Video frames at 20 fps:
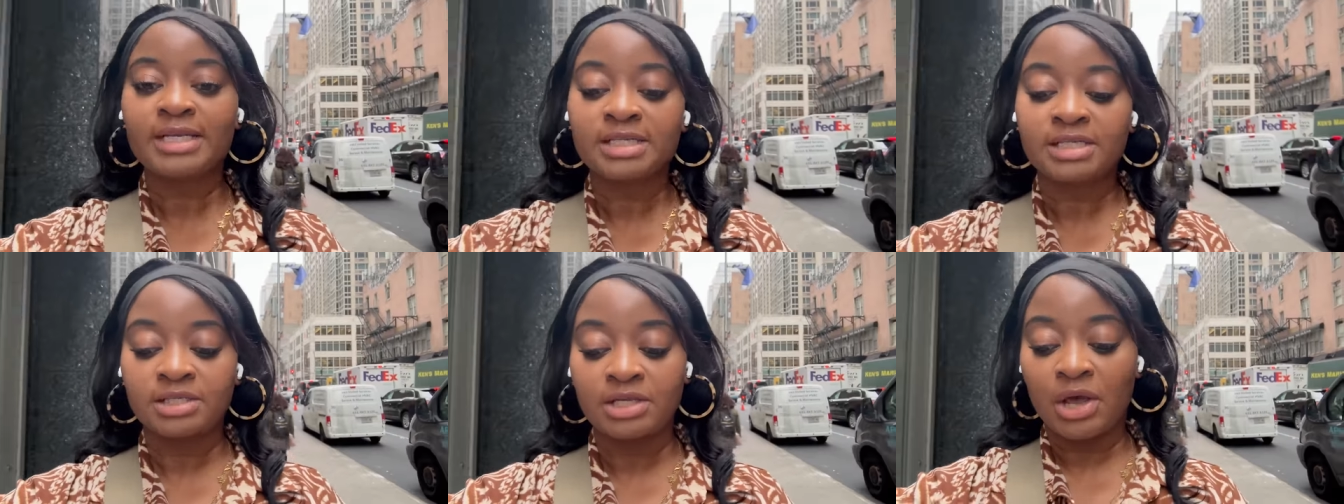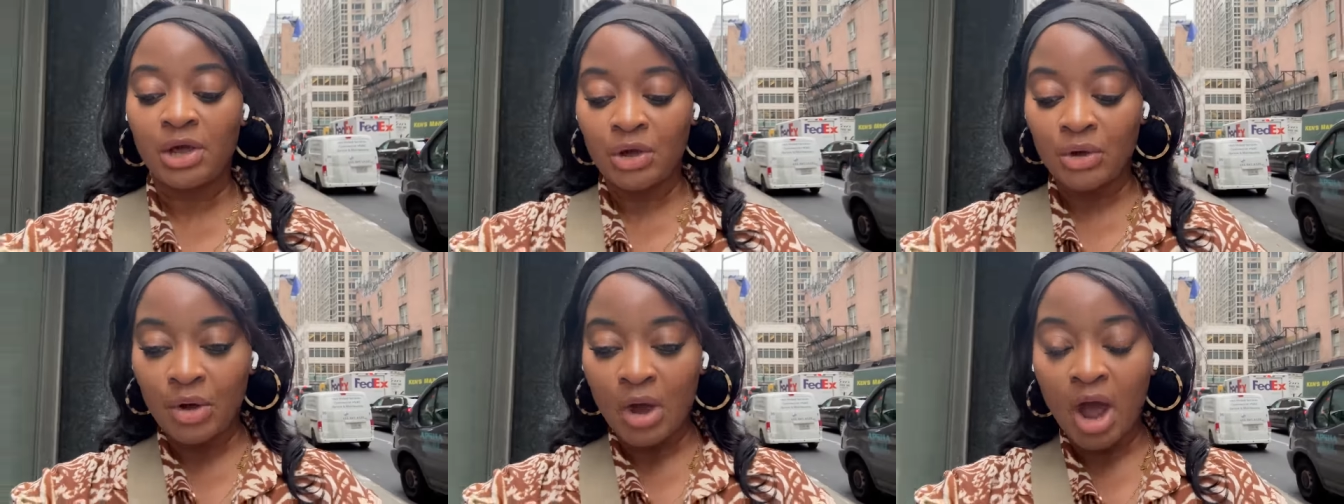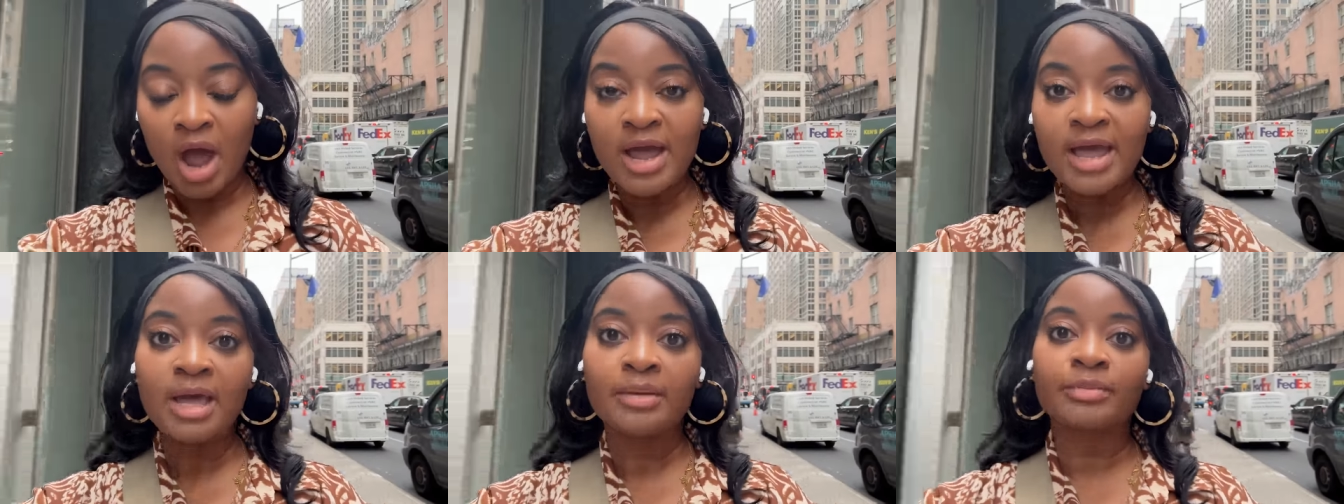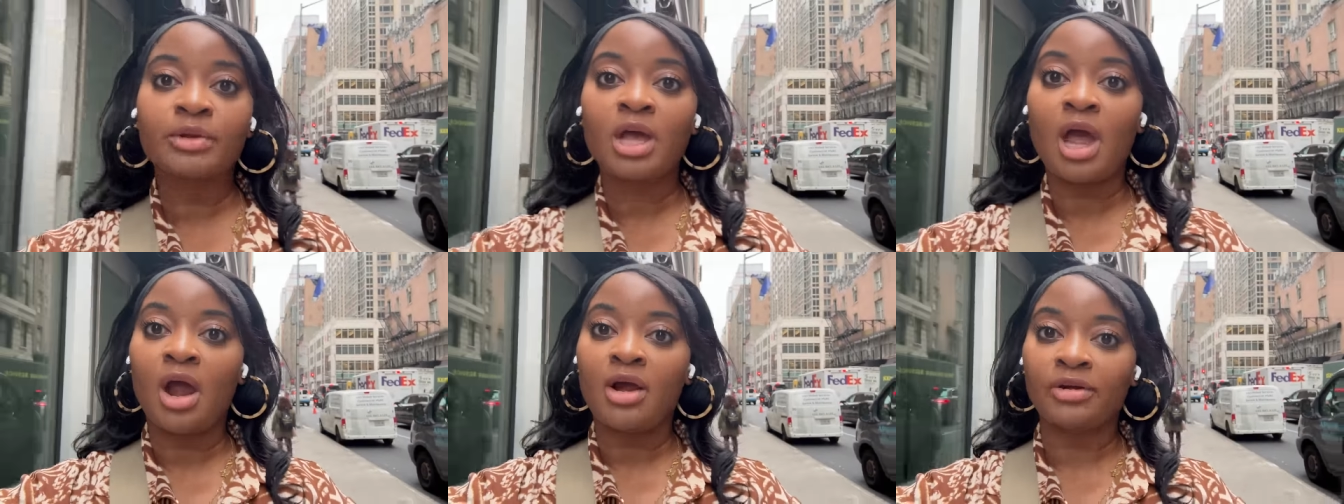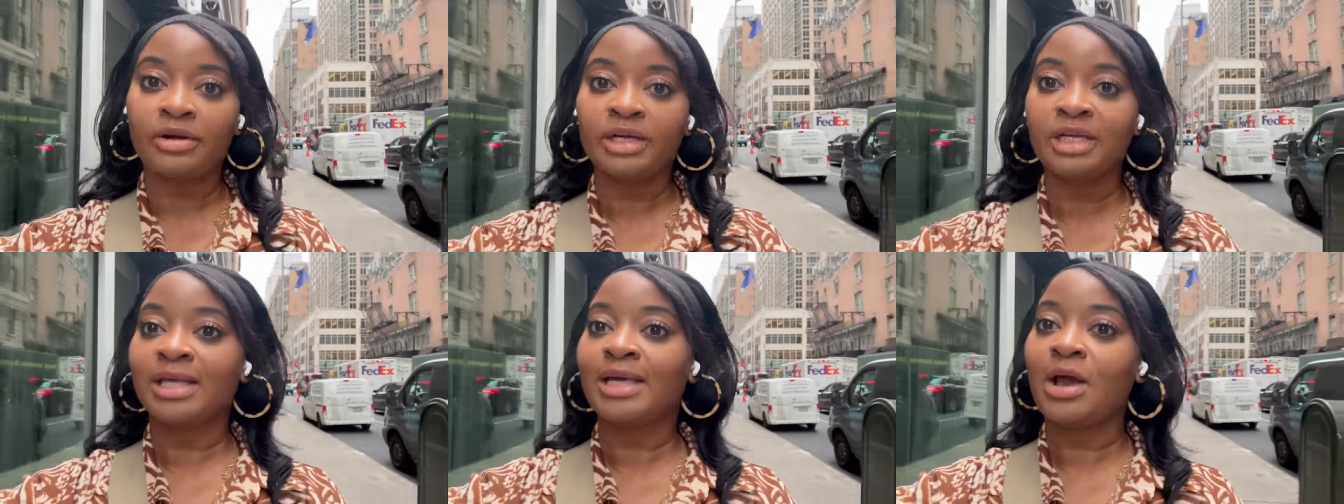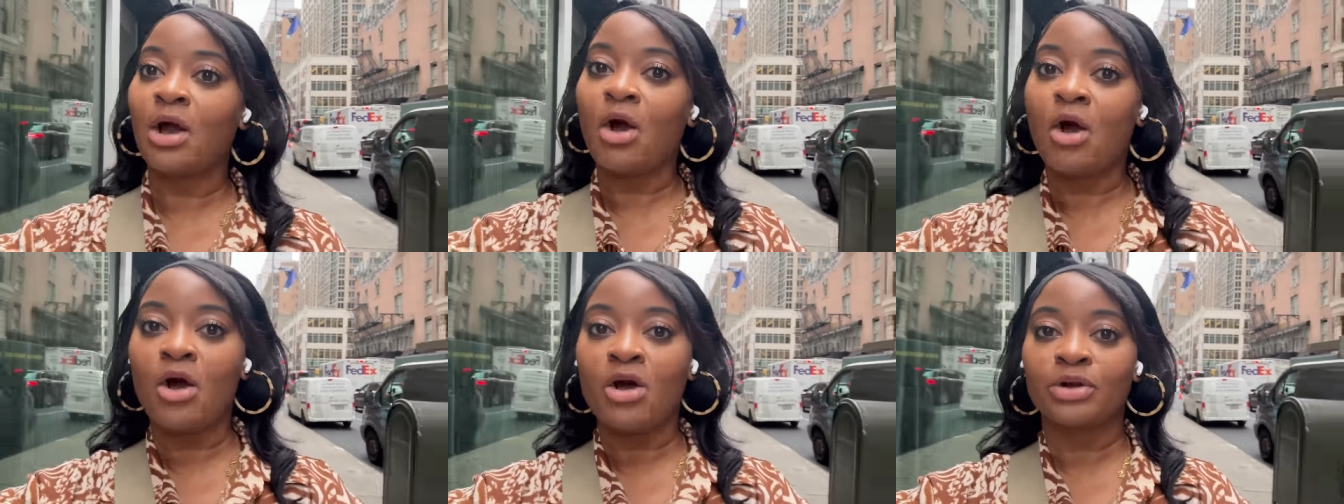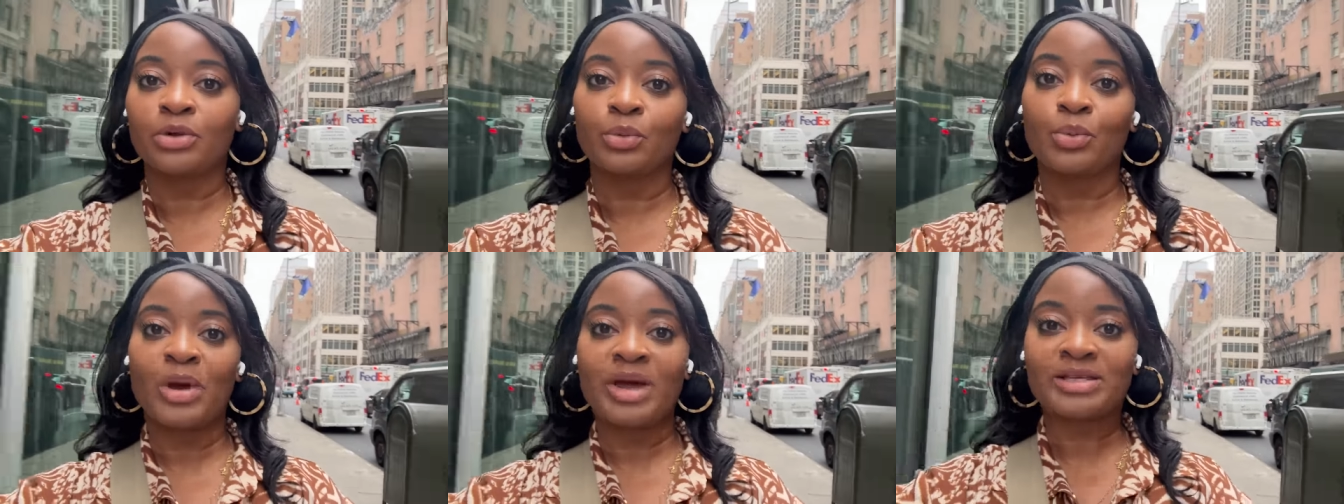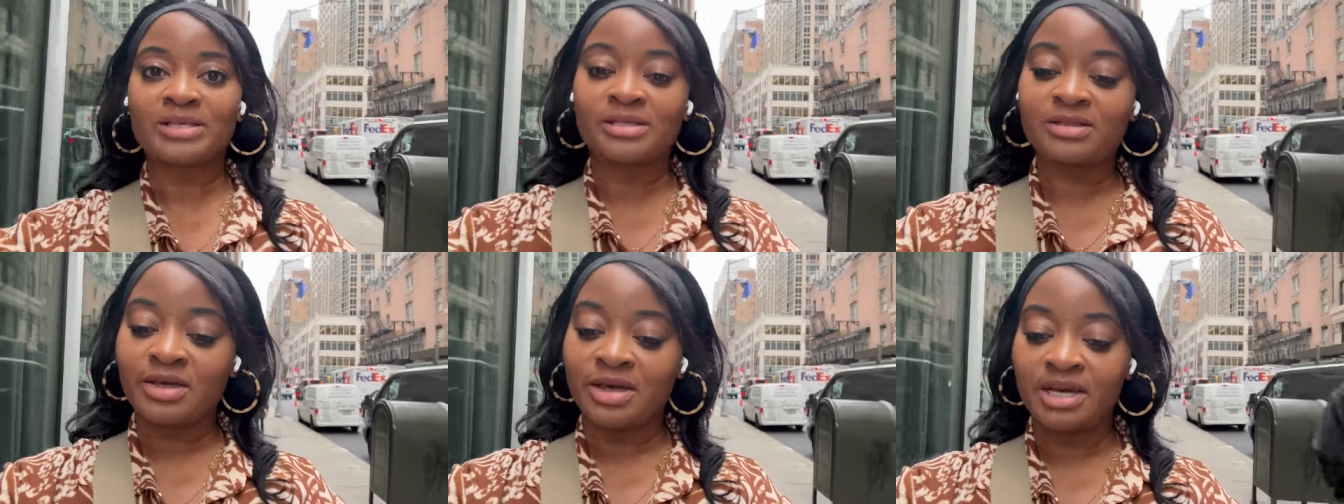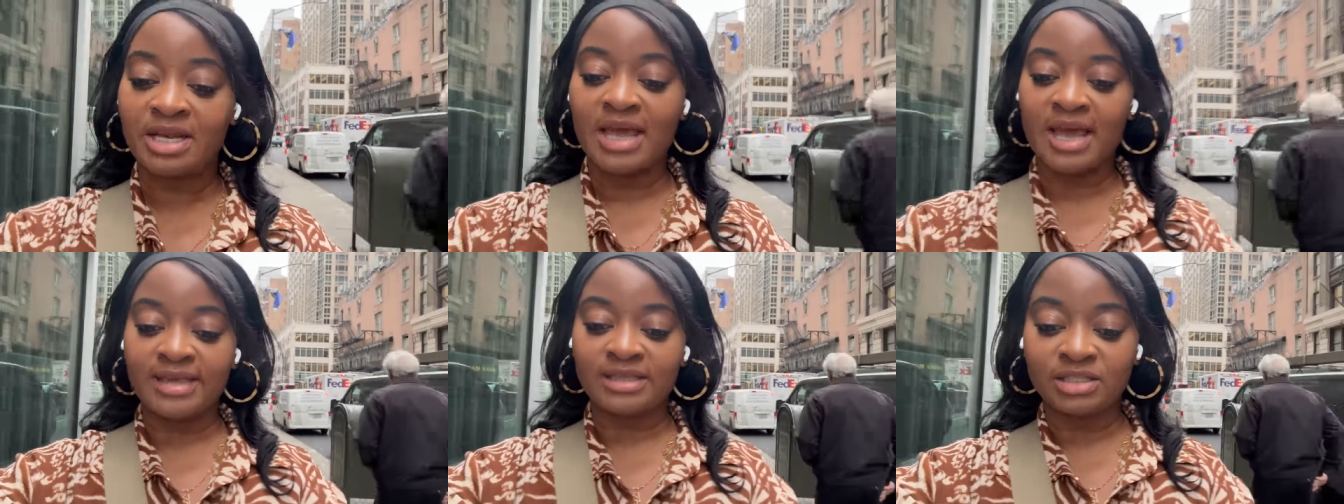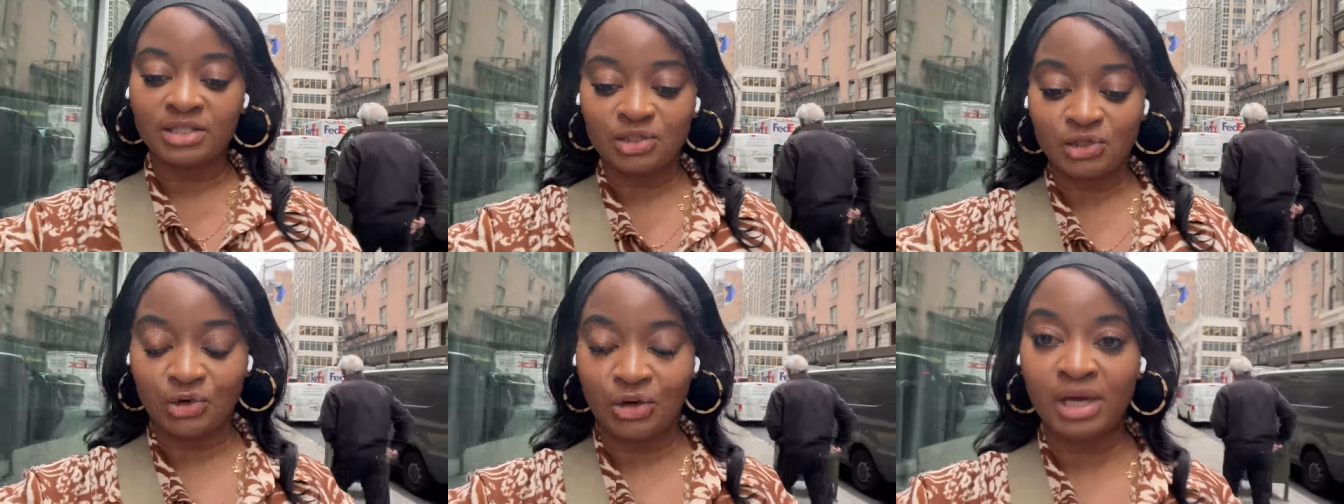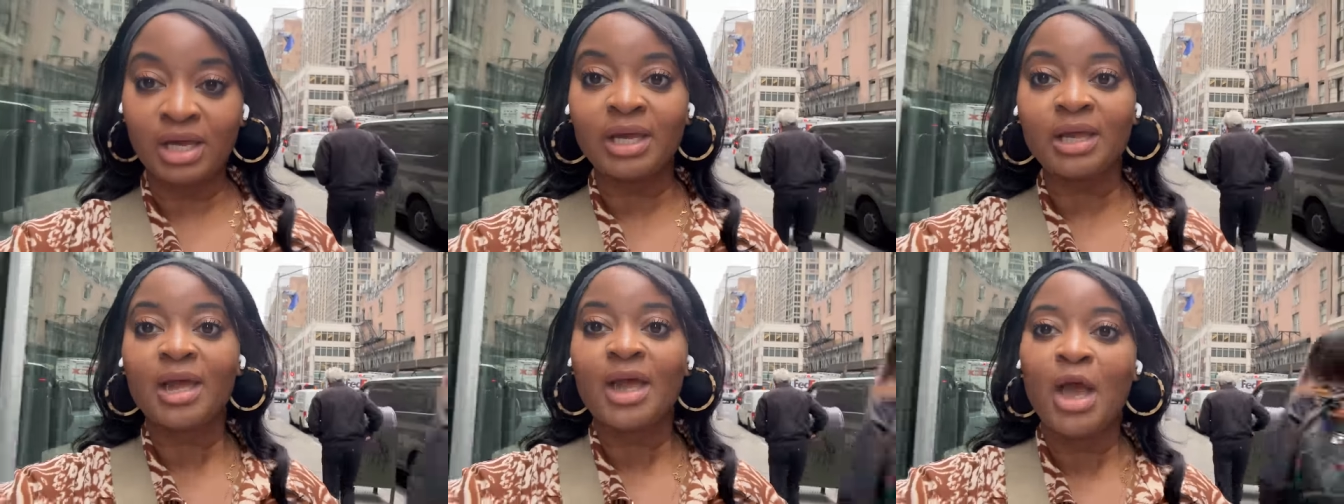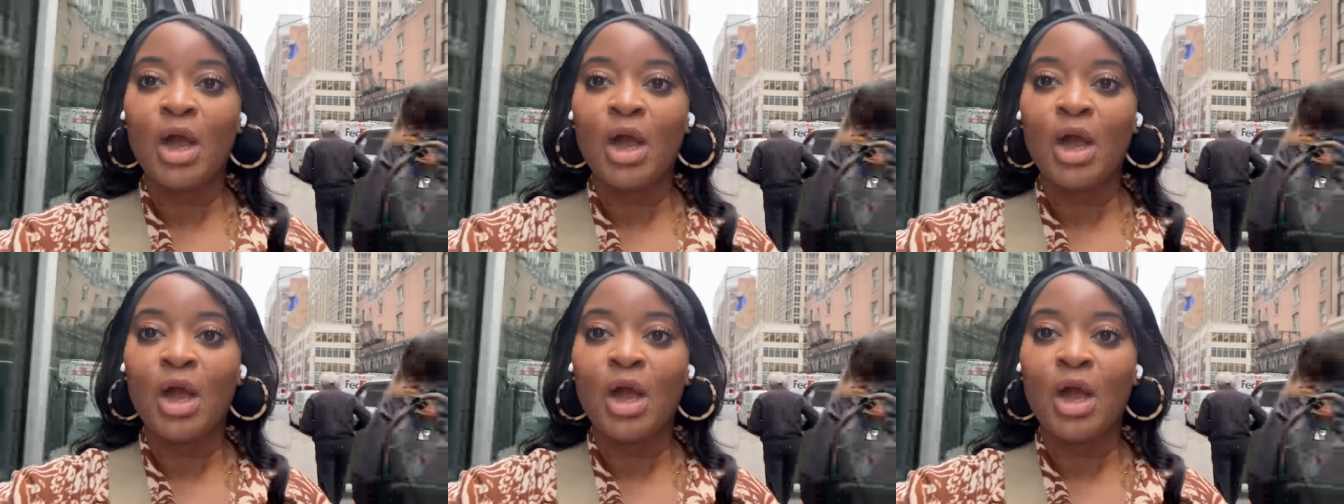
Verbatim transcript: So I am currently on West 38th Street,